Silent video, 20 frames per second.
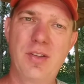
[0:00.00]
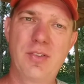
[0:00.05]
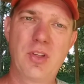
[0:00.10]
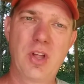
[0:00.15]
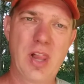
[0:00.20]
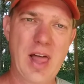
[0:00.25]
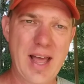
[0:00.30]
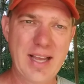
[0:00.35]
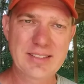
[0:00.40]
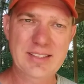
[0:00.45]

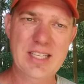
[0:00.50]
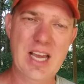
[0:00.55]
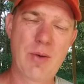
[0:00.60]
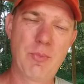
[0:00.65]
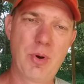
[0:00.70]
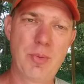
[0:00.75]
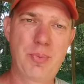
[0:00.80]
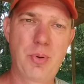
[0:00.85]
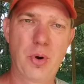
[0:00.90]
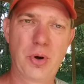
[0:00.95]
The last time
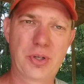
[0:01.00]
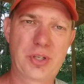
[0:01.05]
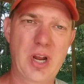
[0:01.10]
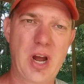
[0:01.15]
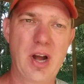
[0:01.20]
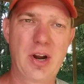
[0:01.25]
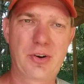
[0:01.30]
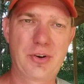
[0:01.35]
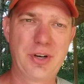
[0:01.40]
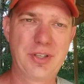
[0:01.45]
we poured
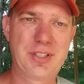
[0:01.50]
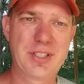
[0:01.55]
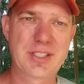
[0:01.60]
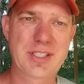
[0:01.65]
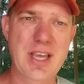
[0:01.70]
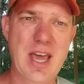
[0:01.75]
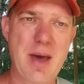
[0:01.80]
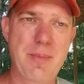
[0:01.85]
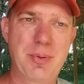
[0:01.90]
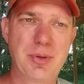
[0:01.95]
concrete, this
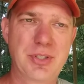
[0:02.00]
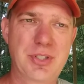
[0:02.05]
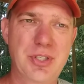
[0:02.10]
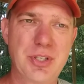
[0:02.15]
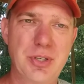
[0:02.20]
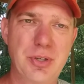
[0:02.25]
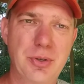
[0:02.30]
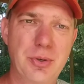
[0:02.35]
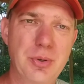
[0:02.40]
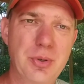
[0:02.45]
happened
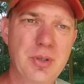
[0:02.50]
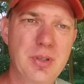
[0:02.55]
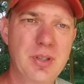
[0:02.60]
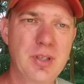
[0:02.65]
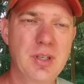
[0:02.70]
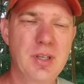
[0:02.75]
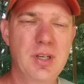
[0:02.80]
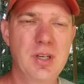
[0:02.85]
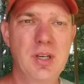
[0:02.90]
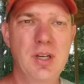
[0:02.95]
too.
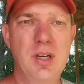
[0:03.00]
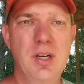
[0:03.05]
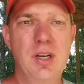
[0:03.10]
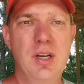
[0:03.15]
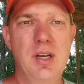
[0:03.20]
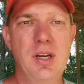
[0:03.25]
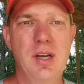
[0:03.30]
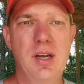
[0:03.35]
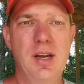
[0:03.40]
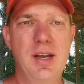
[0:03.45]

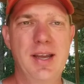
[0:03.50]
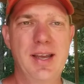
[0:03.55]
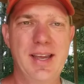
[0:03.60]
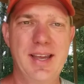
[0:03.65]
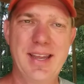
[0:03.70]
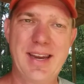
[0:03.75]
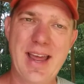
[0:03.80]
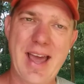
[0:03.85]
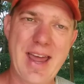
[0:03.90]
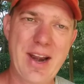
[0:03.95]

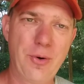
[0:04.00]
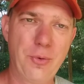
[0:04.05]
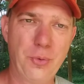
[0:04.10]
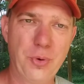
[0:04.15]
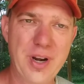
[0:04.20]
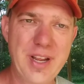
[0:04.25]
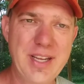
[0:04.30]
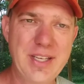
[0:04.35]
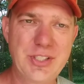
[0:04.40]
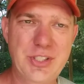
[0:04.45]
It had a
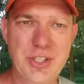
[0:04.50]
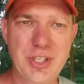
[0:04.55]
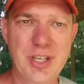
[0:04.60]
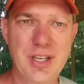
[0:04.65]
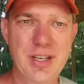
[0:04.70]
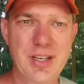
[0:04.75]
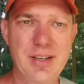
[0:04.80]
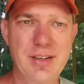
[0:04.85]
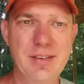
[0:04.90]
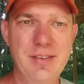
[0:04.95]

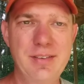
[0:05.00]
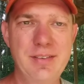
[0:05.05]
regen